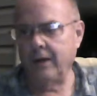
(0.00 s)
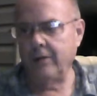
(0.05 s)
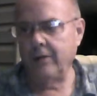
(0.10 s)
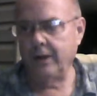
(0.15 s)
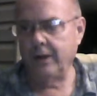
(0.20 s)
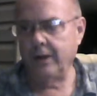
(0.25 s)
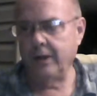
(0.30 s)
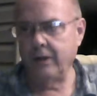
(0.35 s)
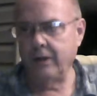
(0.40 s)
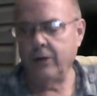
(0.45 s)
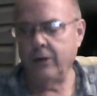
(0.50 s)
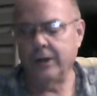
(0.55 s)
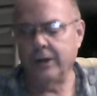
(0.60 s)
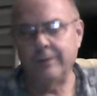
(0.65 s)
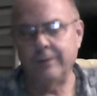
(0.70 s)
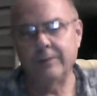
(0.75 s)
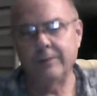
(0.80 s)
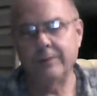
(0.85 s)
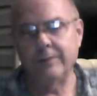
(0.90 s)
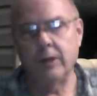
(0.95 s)
and
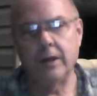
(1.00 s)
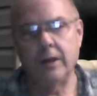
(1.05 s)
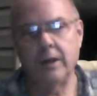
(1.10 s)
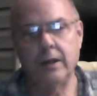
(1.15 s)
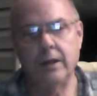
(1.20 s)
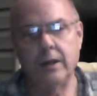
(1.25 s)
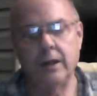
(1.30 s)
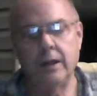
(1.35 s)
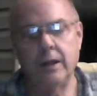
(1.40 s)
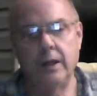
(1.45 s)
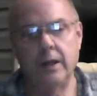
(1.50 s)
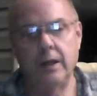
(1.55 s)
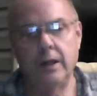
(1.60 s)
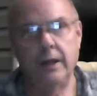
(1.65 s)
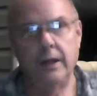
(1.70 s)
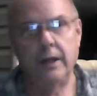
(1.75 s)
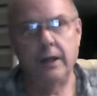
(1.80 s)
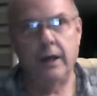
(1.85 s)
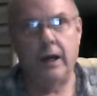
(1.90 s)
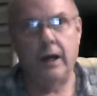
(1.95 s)
Honeywell.
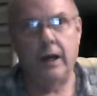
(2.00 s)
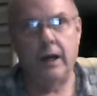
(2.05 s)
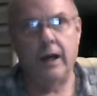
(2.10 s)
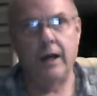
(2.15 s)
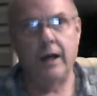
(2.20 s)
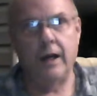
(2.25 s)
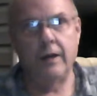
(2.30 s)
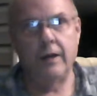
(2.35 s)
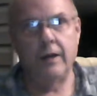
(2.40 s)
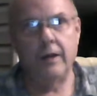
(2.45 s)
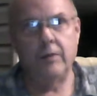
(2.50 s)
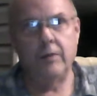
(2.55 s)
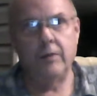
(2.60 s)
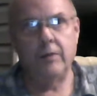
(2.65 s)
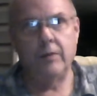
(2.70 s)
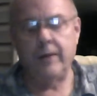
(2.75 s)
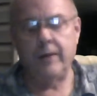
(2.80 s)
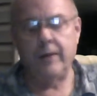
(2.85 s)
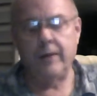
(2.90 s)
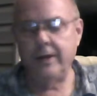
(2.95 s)

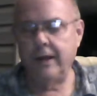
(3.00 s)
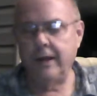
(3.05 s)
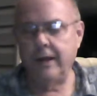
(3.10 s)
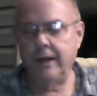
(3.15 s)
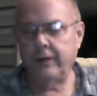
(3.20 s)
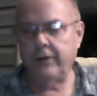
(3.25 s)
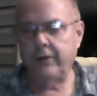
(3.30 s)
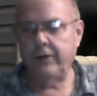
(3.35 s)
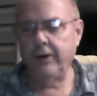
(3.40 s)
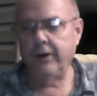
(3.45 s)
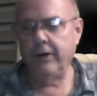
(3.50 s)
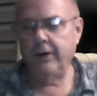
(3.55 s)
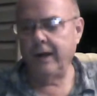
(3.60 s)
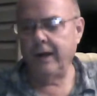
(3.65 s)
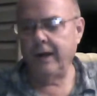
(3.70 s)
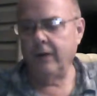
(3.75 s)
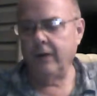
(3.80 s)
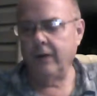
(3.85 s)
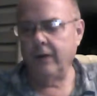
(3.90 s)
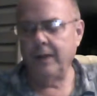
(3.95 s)
Probably the next tier
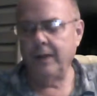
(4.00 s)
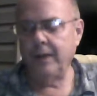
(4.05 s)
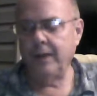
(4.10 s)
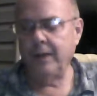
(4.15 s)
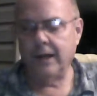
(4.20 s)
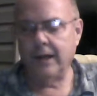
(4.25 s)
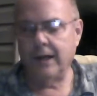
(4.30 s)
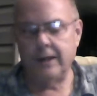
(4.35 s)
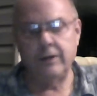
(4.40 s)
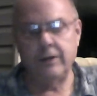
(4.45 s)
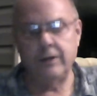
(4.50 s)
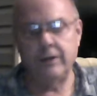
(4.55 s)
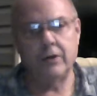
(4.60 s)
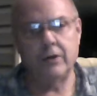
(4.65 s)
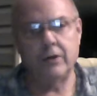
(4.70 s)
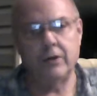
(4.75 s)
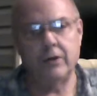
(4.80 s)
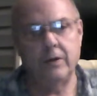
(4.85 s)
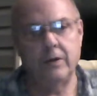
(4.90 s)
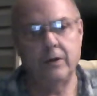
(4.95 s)
down would be
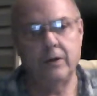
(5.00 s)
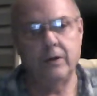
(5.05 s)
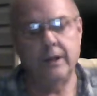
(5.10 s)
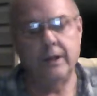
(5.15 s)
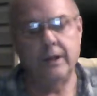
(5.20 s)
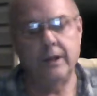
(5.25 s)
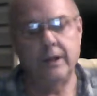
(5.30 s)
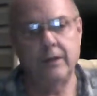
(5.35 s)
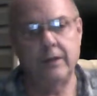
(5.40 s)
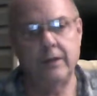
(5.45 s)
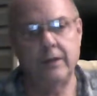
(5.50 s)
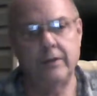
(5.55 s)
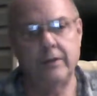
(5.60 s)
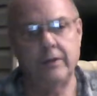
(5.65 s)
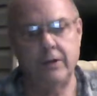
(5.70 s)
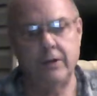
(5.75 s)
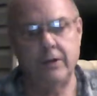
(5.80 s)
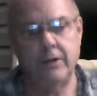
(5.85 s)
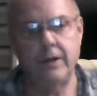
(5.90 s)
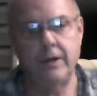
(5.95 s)
iControl and
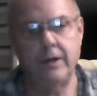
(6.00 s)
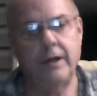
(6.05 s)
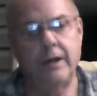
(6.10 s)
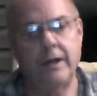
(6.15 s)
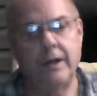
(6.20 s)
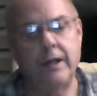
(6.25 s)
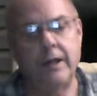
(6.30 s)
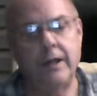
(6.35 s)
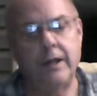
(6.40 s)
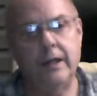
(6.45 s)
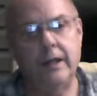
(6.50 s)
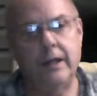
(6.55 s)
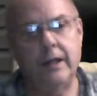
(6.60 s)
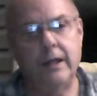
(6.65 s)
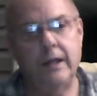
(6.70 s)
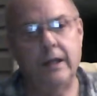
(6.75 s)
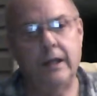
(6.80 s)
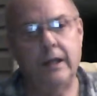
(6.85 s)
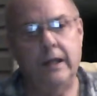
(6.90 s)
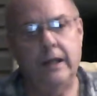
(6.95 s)
SecureNet.
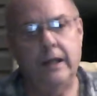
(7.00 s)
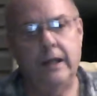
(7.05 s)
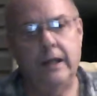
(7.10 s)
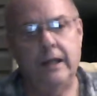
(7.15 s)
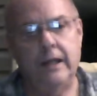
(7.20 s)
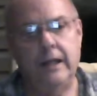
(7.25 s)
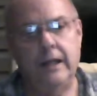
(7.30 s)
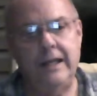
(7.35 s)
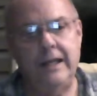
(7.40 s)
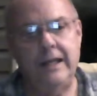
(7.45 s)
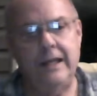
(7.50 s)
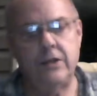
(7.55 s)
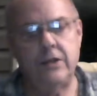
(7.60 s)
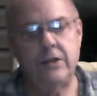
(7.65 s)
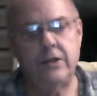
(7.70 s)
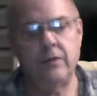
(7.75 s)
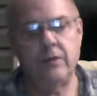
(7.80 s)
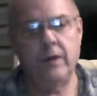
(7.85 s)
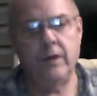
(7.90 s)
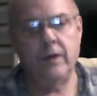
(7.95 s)

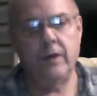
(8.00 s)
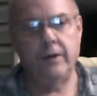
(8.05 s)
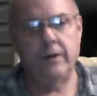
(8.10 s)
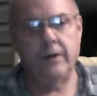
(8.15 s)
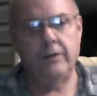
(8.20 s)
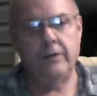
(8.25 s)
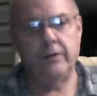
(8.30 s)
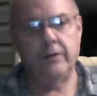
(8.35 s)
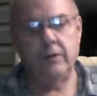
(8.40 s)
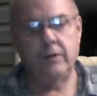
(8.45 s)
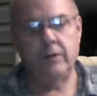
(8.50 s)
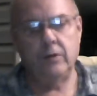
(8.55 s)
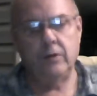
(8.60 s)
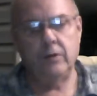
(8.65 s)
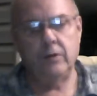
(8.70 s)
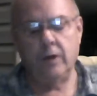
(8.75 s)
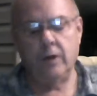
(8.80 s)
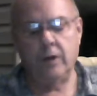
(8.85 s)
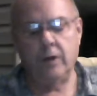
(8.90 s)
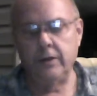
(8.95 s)
Each of those,
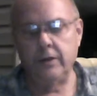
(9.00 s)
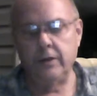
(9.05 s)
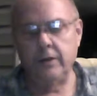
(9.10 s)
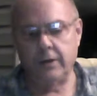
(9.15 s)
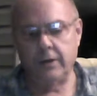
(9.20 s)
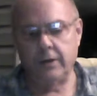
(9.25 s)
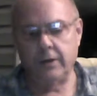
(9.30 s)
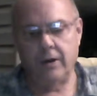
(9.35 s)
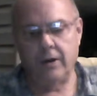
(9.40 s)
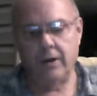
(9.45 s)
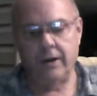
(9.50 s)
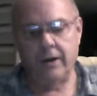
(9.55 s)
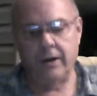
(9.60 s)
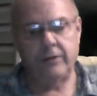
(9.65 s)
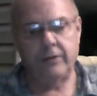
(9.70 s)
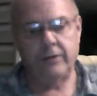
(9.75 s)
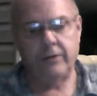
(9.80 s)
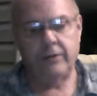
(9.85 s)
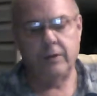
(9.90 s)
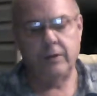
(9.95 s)
your
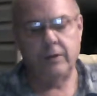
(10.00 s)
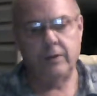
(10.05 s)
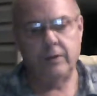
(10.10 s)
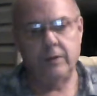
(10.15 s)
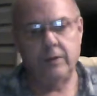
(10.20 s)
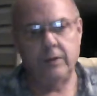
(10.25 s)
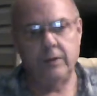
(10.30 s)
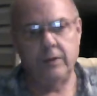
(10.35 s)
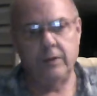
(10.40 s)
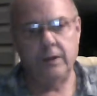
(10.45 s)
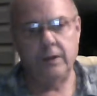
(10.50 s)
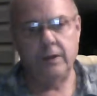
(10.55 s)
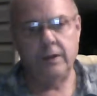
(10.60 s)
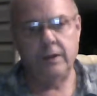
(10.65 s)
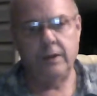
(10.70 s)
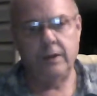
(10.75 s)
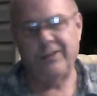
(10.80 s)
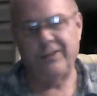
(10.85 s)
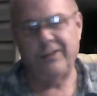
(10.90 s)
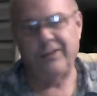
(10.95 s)
cost
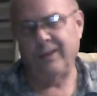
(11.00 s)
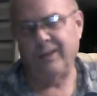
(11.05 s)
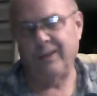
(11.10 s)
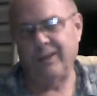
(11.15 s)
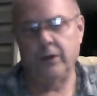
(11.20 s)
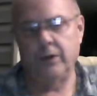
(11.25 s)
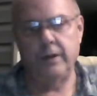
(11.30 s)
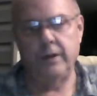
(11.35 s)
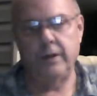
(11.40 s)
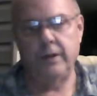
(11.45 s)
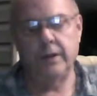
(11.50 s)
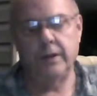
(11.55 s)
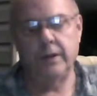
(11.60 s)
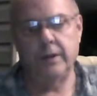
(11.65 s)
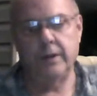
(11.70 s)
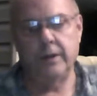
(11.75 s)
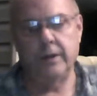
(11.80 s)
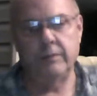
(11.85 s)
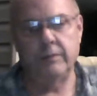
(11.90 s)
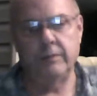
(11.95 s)
is somewhere in
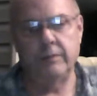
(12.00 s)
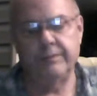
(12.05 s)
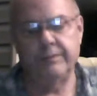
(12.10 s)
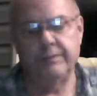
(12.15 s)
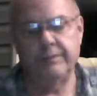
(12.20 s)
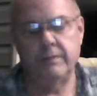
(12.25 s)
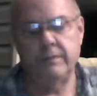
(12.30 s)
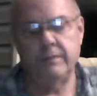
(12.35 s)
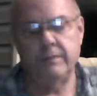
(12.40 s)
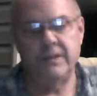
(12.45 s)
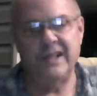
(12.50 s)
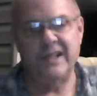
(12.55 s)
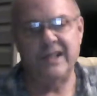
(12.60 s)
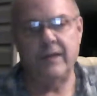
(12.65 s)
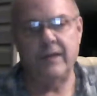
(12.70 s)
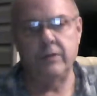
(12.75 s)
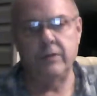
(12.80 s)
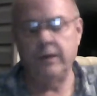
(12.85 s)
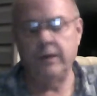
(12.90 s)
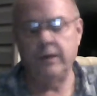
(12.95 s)
the
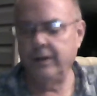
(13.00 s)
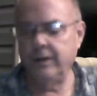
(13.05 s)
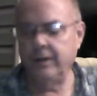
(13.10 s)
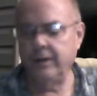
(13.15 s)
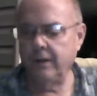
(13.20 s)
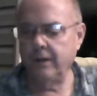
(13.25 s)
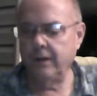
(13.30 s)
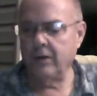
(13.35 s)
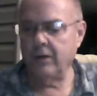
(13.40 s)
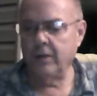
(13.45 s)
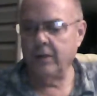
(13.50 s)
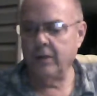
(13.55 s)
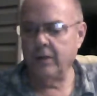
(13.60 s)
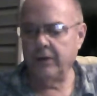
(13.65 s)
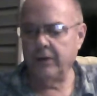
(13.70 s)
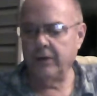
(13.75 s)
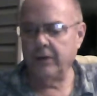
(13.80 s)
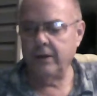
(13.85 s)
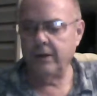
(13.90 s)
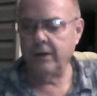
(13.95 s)
$7 to $10 a
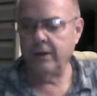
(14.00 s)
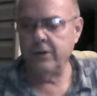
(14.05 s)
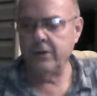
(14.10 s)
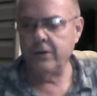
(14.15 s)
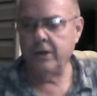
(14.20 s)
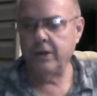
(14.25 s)
month range,